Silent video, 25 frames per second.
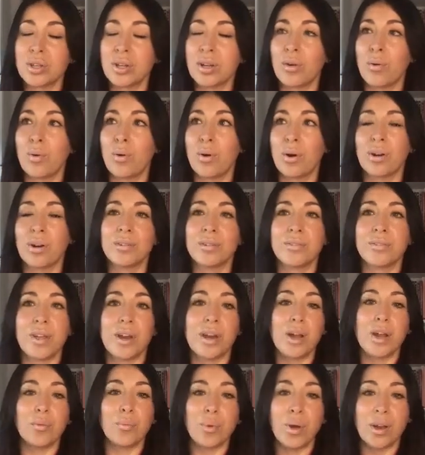or that
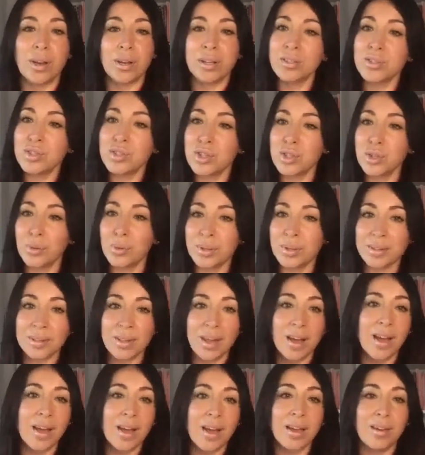I run into in
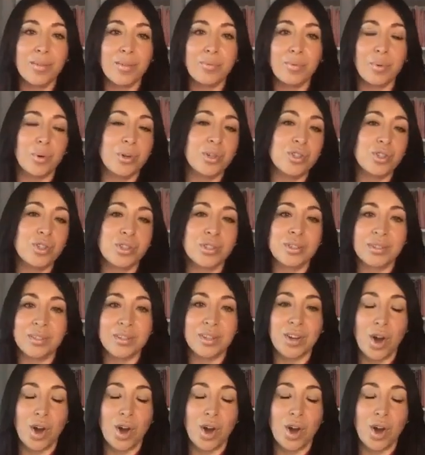life or just